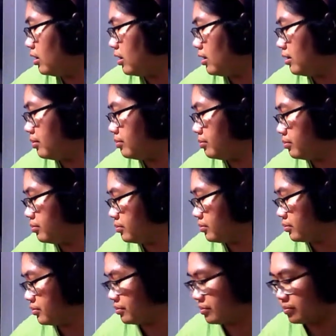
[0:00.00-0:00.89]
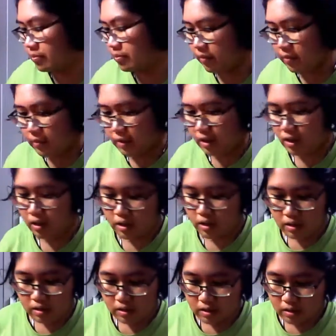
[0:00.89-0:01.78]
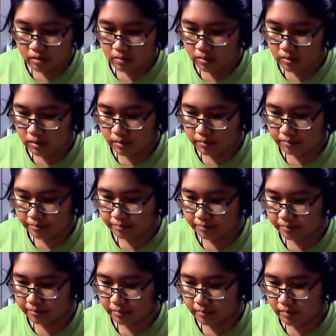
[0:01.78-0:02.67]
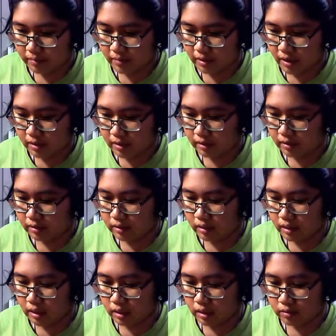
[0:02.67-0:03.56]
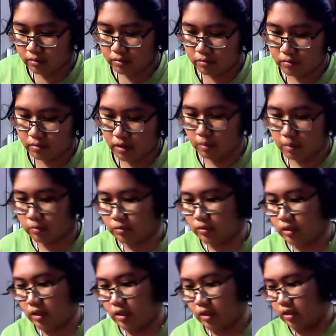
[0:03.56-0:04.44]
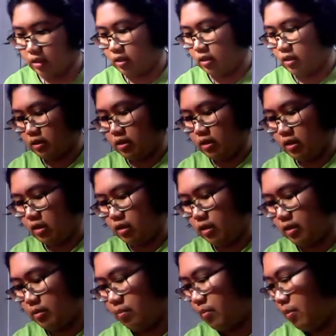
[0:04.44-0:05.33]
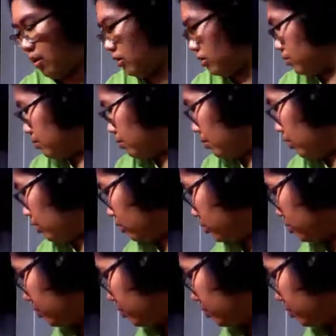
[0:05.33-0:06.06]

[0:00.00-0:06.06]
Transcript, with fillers: um, wasn't like the other ramune uh, bottles